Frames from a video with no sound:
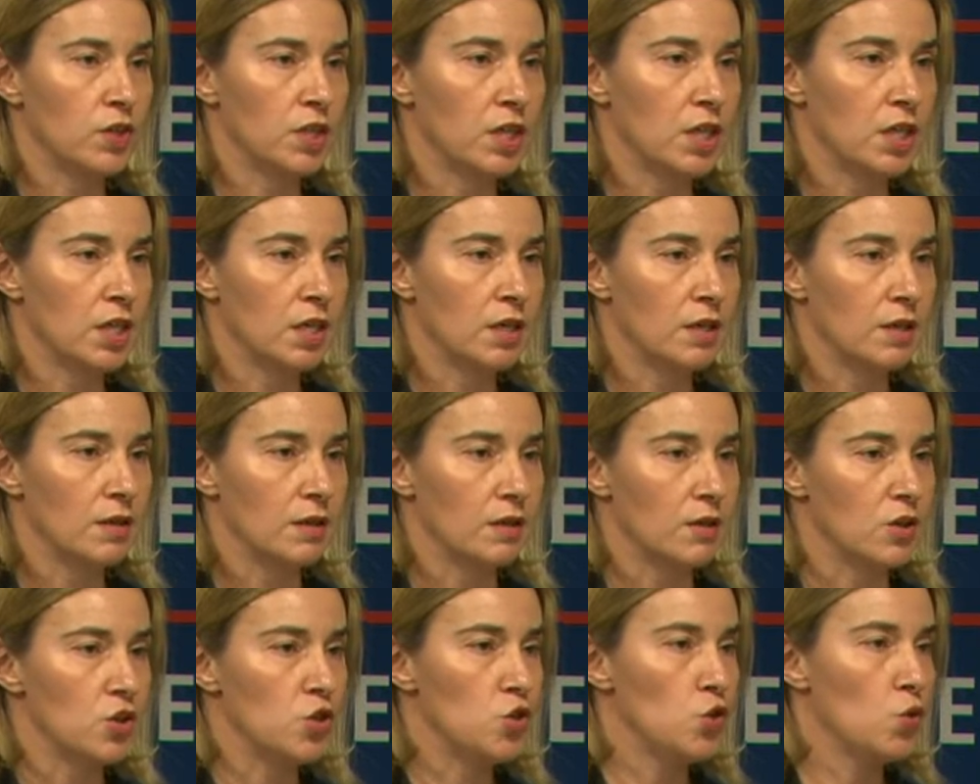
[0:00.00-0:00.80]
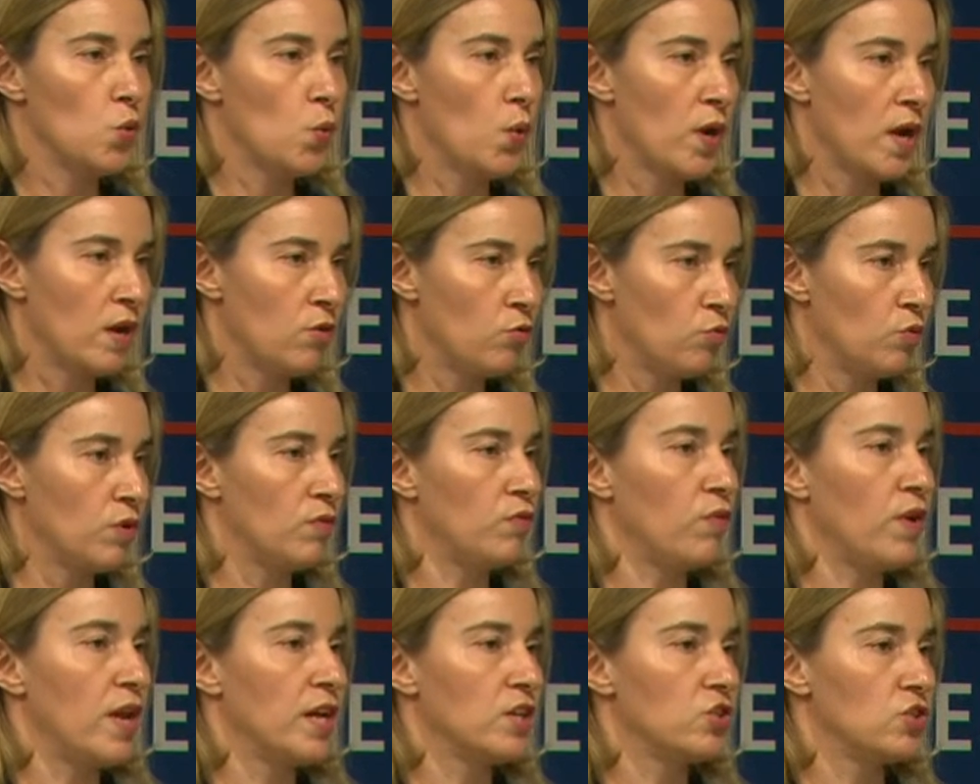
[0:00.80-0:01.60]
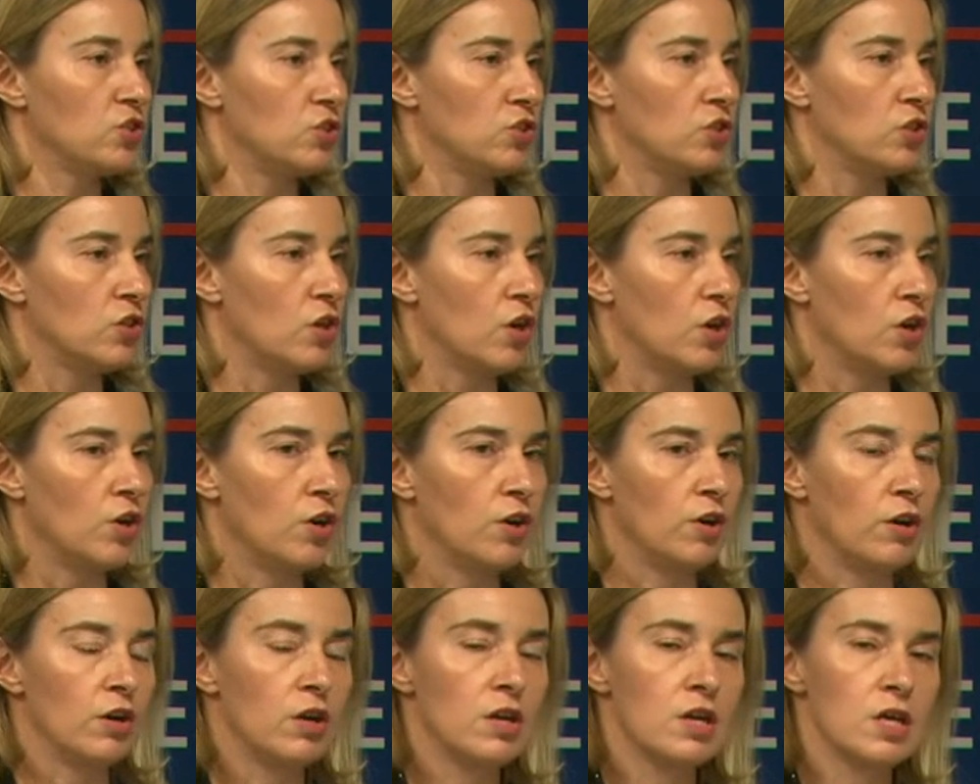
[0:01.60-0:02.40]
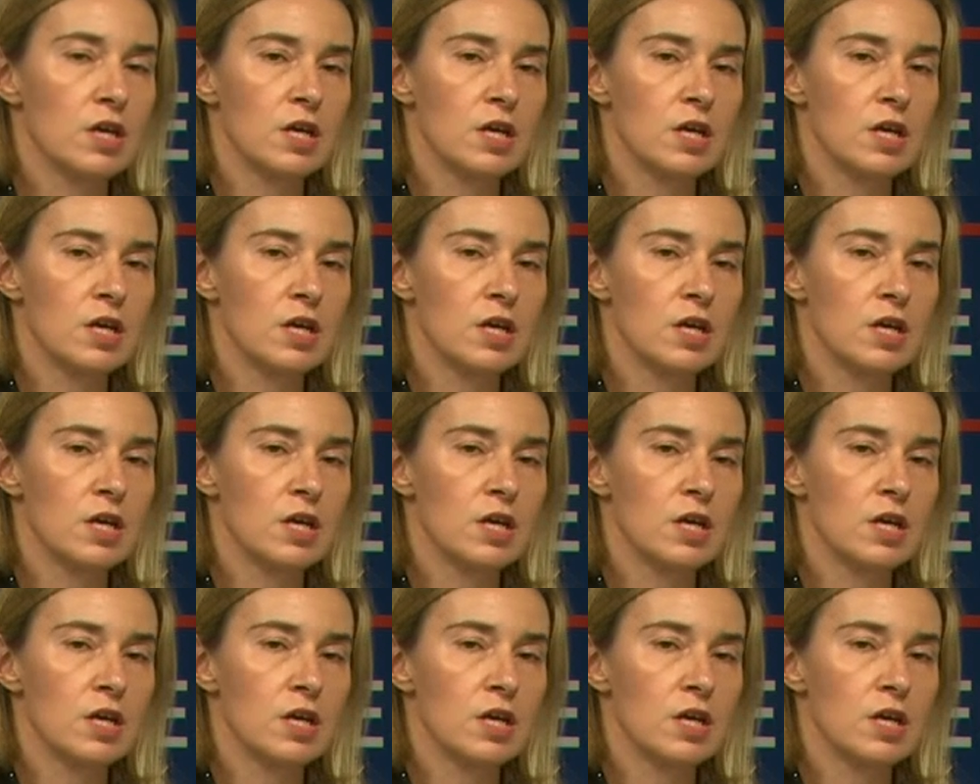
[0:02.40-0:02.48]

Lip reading: the UN reflection on